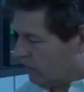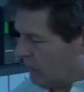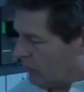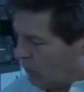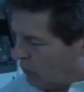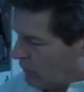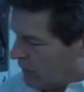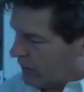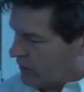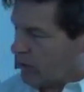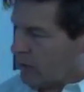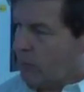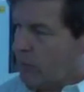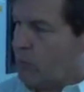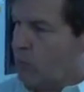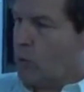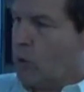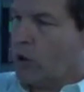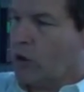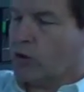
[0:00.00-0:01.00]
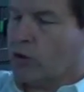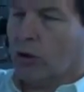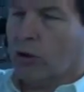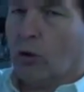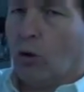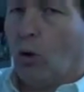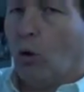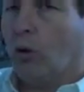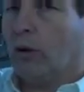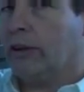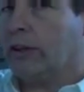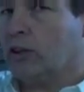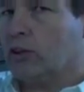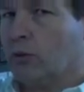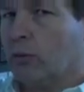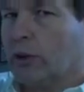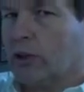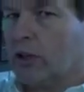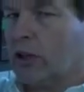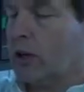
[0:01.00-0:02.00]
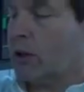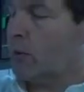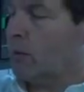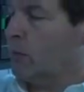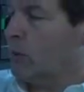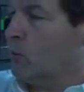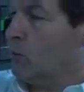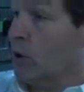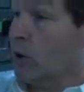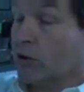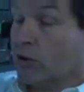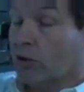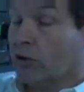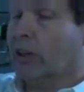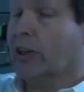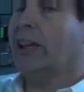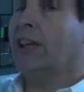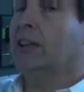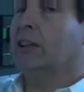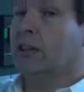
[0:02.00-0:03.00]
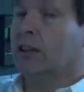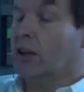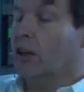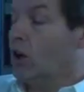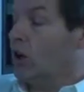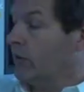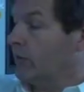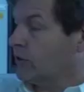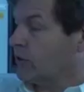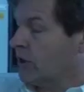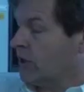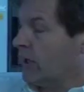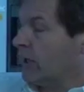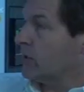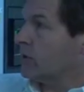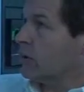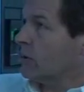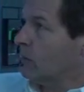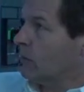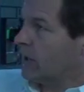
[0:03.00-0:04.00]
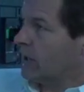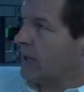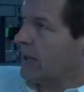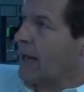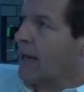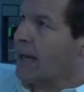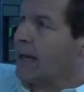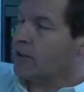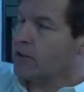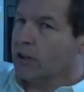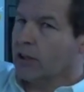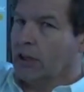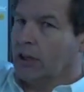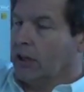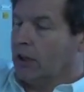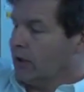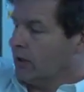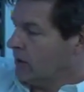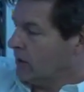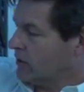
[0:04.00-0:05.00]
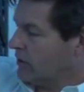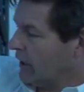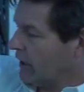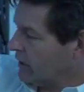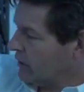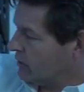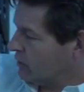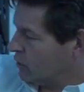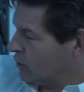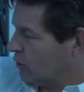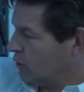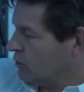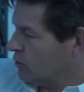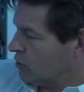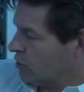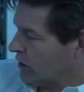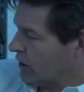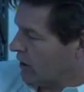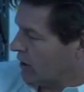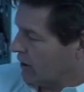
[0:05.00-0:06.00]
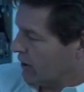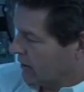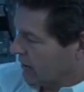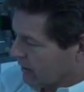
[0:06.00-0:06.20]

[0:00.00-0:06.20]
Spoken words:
all this can be worked on, all of this switchgear can be worked on in the live state. So we can add the day 2 chiller